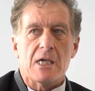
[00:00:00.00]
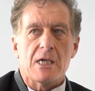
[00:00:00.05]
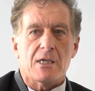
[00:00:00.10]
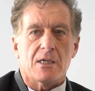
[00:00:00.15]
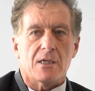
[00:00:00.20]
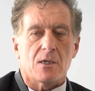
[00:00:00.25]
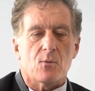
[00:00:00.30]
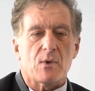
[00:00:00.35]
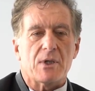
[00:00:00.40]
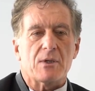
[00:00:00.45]

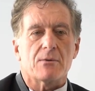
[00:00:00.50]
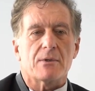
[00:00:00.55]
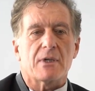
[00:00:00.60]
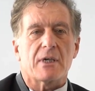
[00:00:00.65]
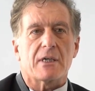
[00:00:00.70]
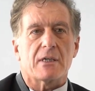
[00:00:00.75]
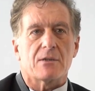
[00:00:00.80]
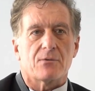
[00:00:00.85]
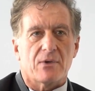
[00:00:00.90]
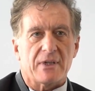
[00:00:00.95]
in a way to
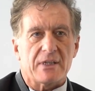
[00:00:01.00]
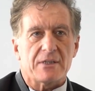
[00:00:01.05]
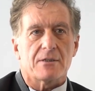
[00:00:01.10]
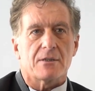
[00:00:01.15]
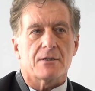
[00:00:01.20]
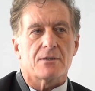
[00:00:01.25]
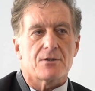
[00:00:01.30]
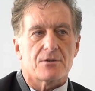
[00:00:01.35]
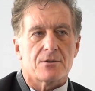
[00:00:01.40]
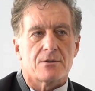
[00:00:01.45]
take
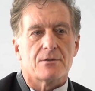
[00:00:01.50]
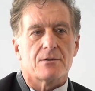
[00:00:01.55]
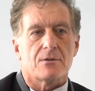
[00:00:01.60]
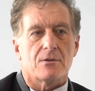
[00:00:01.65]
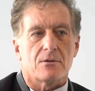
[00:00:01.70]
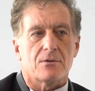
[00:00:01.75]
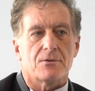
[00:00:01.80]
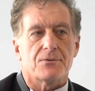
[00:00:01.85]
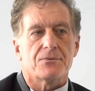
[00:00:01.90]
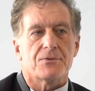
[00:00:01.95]
advantage
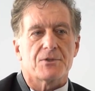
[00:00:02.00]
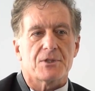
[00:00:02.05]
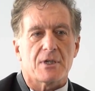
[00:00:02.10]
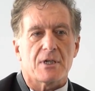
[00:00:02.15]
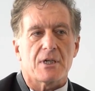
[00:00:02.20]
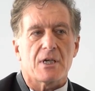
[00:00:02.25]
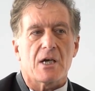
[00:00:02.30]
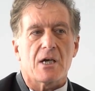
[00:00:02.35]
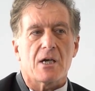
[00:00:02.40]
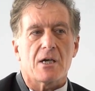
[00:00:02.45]
of Gen
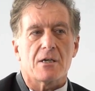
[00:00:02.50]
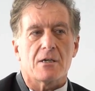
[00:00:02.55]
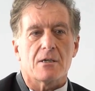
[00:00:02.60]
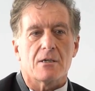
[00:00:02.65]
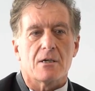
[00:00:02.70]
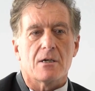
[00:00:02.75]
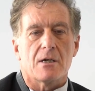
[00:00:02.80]
AI